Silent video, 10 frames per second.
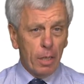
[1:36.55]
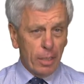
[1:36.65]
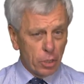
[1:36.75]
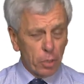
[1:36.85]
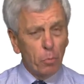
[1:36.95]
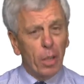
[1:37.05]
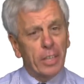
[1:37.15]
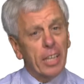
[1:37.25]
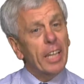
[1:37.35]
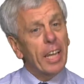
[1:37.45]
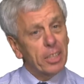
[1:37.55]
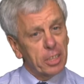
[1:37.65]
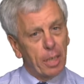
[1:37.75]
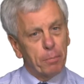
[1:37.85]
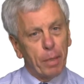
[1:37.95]
In some ways, I guess
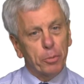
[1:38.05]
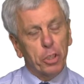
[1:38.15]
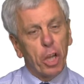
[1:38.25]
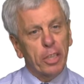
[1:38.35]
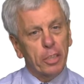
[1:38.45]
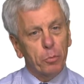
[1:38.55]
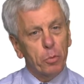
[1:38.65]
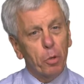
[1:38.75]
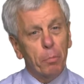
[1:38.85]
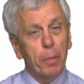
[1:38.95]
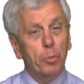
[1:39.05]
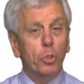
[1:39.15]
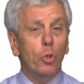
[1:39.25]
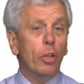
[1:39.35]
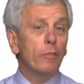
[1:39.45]
that perhaps ties up with what people
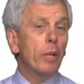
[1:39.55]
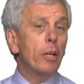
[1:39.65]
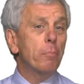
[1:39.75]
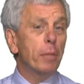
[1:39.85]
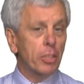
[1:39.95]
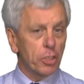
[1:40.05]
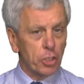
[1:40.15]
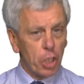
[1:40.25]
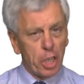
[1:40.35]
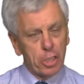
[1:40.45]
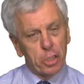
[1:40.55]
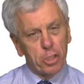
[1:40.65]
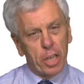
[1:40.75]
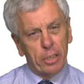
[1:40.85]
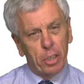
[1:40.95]
talk of around a big society
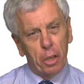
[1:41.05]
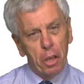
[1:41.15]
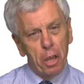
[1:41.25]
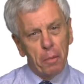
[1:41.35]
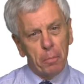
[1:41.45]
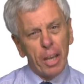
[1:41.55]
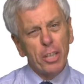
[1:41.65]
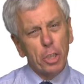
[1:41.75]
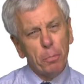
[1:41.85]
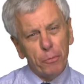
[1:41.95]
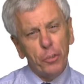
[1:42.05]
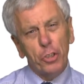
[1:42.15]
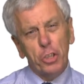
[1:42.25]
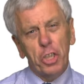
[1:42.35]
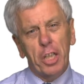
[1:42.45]
agenda, but I actually prefer
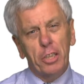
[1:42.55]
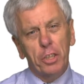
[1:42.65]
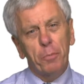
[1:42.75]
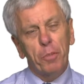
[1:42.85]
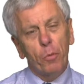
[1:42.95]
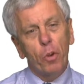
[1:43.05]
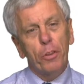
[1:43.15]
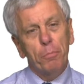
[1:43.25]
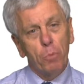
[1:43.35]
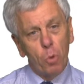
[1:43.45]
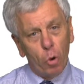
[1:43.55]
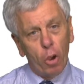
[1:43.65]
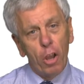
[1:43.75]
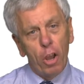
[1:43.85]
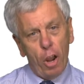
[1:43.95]
to see it as something rather more
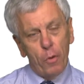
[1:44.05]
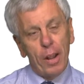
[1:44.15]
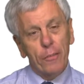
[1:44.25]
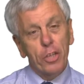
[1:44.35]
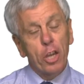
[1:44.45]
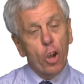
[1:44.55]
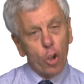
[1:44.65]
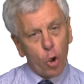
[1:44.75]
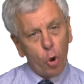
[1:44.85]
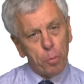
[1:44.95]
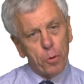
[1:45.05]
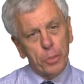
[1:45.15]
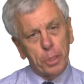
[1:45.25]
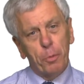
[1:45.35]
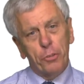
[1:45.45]
around the corporate
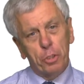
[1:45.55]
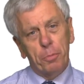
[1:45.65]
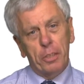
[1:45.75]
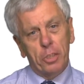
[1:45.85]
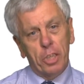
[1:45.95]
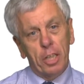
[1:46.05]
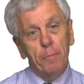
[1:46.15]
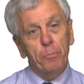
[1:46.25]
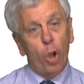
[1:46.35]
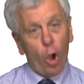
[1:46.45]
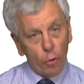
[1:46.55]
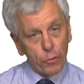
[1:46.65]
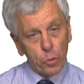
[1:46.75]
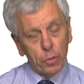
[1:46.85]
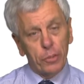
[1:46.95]
responsibility of
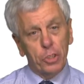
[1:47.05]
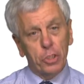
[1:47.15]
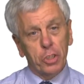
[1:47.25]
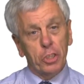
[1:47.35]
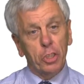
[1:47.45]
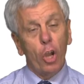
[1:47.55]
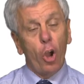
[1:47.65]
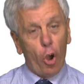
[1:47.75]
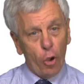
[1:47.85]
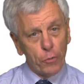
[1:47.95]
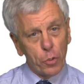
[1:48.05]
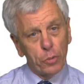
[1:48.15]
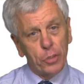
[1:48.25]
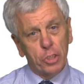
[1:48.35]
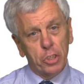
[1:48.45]
universities, of
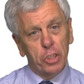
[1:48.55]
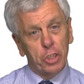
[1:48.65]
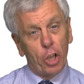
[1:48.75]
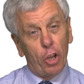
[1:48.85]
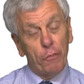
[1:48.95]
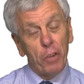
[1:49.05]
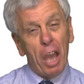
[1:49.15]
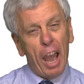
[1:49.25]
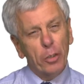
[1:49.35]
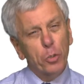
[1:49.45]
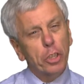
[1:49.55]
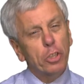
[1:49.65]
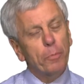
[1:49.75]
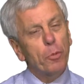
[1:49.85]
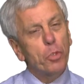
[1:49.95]
university staff, and also
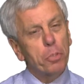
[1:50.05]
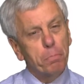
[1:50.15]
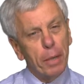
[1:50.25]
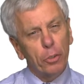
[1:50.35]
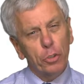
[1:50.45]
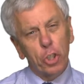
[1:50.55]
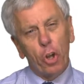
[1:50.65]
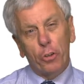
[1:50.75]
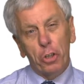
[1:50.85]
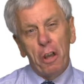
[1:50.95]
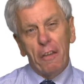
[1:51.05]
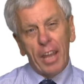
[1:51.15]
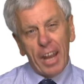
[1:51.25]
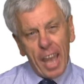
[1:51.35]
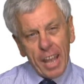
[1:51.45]
something which builds on
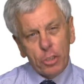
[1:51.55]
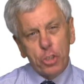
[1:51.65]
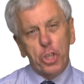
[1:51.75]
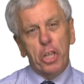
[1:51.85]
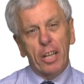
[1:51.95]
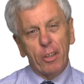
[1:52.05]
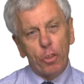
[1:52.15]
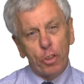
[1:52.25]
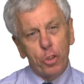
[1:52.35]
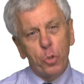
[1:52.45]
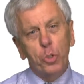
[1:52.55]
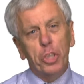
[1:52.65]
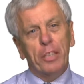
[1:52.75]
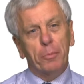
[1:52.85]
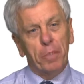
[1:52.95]
that energy, that
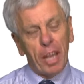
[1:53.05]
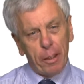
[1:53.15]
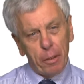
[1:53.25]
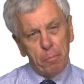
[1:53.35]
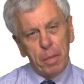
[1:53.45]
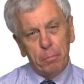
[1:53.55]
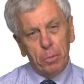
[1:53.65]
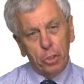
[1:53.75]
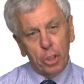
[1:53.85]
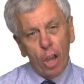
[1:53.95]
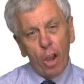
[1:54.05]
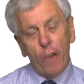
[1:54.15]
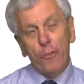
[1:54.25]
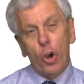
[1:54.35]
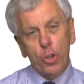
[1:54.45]
enthusiasm, that commitment
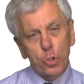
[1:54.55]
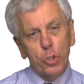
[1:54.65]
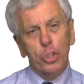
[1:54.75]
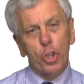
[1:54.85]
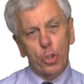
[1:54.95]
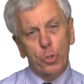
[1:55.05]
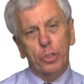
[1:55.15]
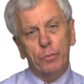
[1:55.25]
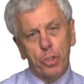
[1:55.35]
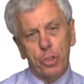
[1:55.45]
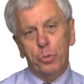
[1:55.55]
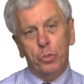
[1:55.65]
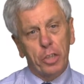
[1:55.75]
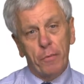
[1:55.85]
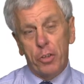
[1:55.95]
of hundreds and hundreds of
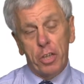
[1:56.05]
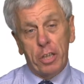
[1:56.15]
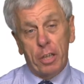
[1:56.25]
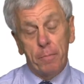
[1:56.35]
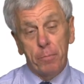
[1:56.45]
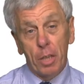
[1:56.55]
students every year.